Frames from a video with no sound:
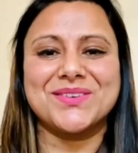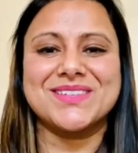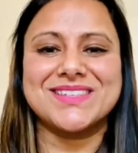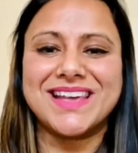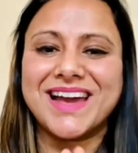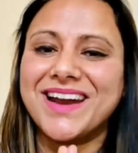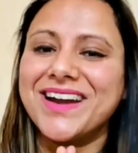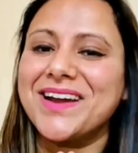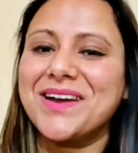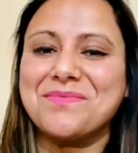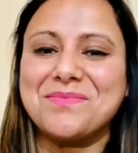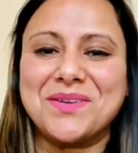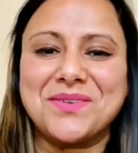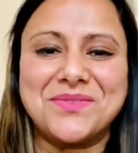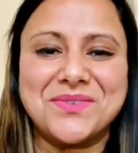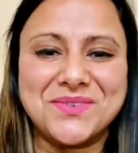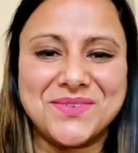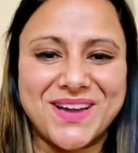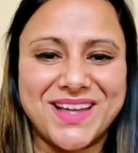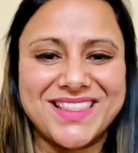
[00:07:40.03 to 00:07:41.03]
Sai Ram,
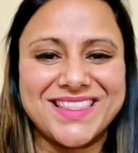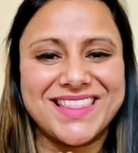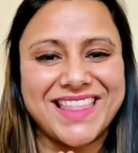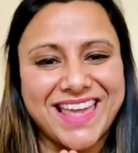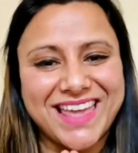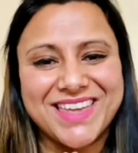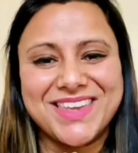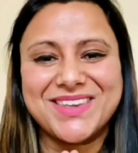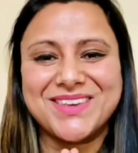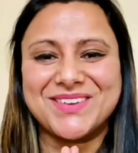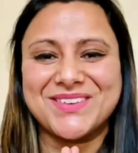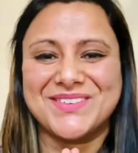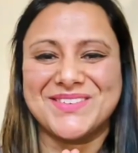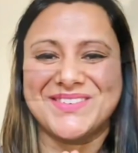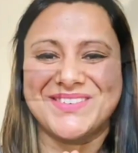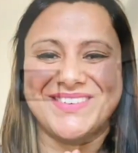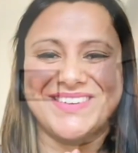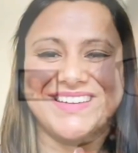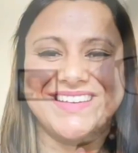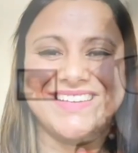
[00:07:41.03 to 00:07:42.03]
everyone. Thank you.